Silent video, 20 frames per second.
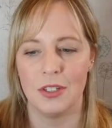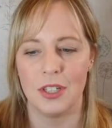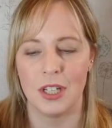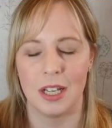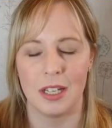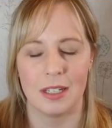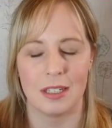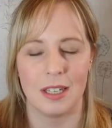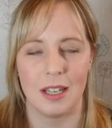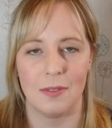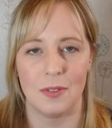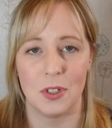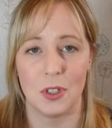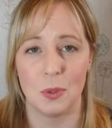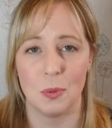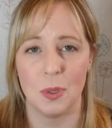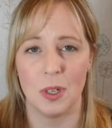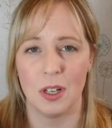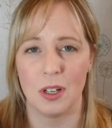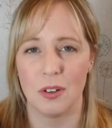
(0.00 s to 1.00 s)
Jack's having
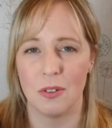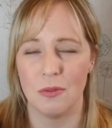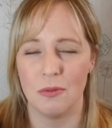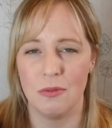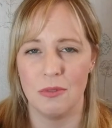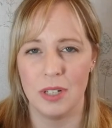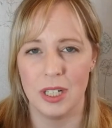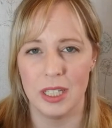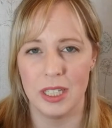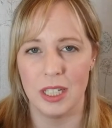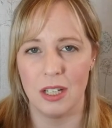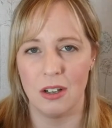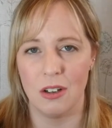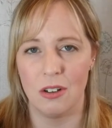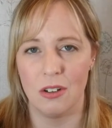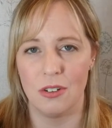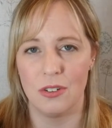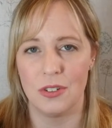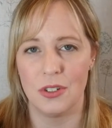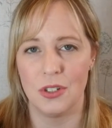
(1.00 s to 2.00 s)
to work really
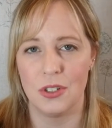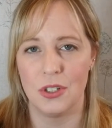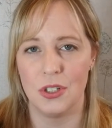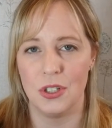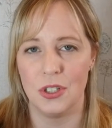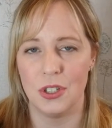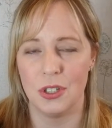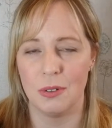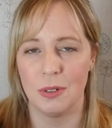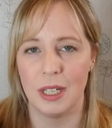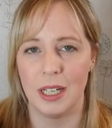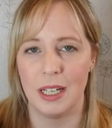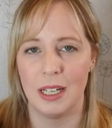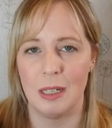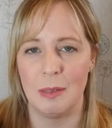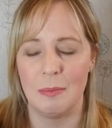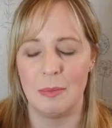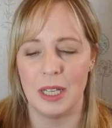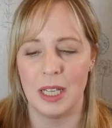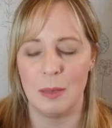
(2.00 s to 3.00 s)
hard to do it
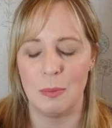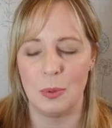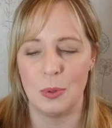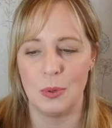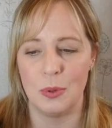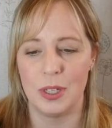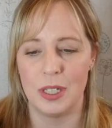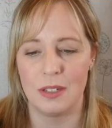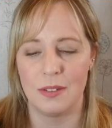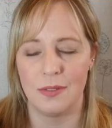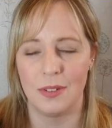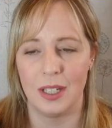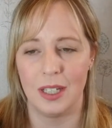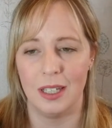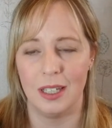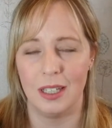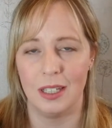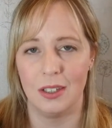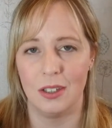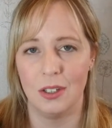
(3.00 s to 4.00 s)
and Mabel is
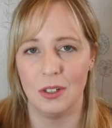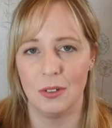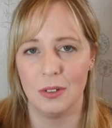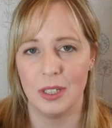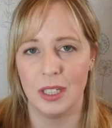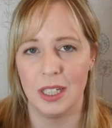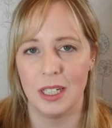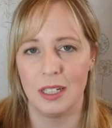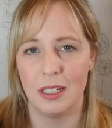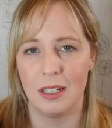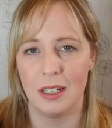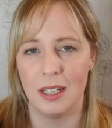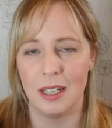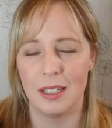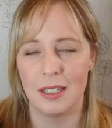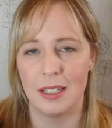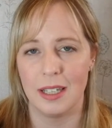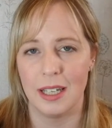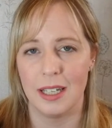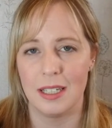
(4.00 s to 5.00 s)
feeling lonely and
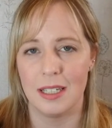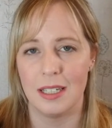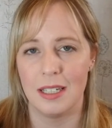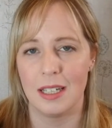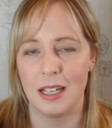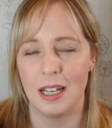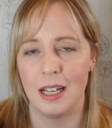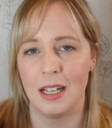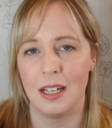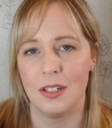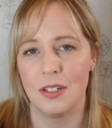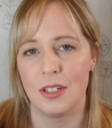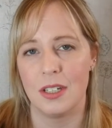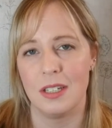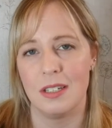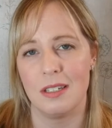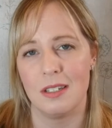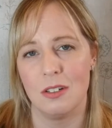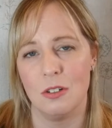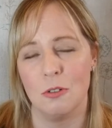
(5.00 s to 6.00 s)
isolated and
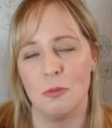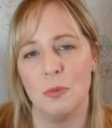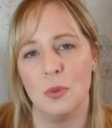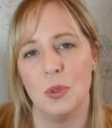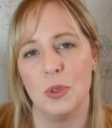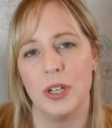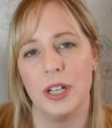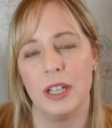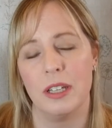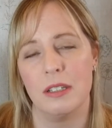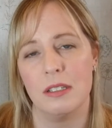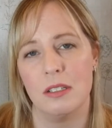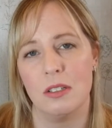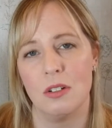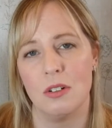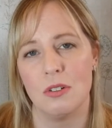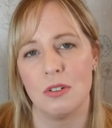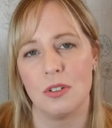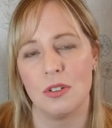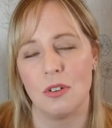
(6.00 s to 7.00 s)
is still mourning the
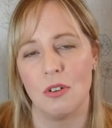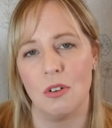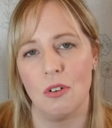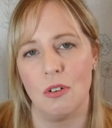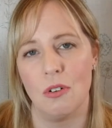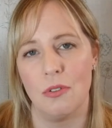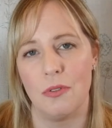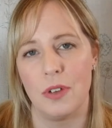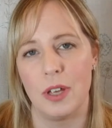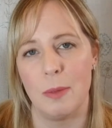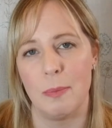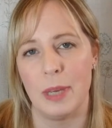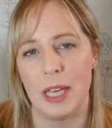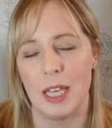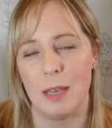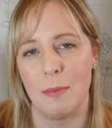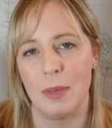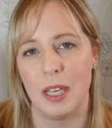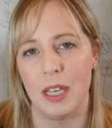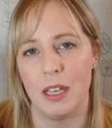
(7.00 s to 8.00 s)
loss of a
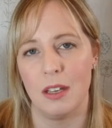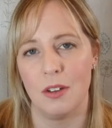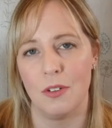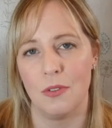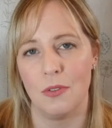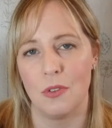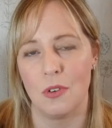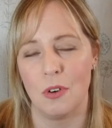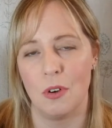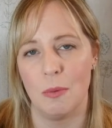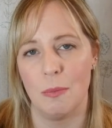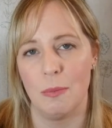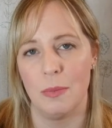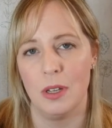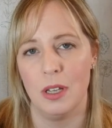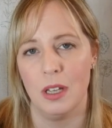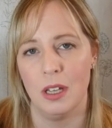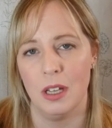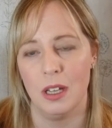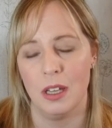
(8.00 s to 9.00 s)
baby from